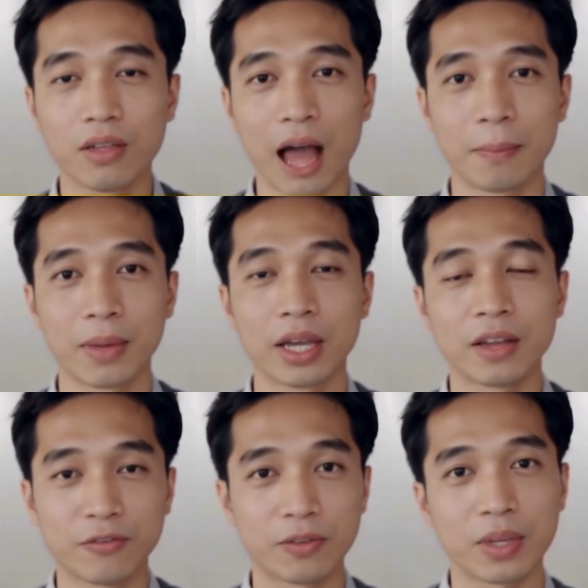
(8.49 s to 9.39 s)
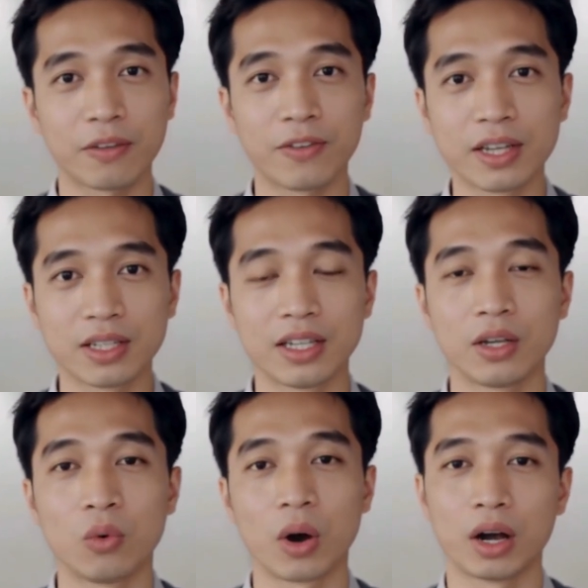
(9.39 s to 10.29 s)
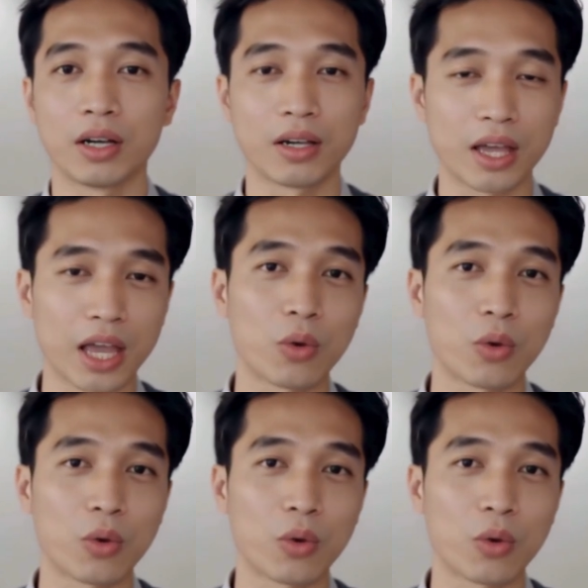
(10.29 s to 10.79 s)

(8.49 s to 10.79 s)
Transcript: I'm Iggy from the Investing Iguana,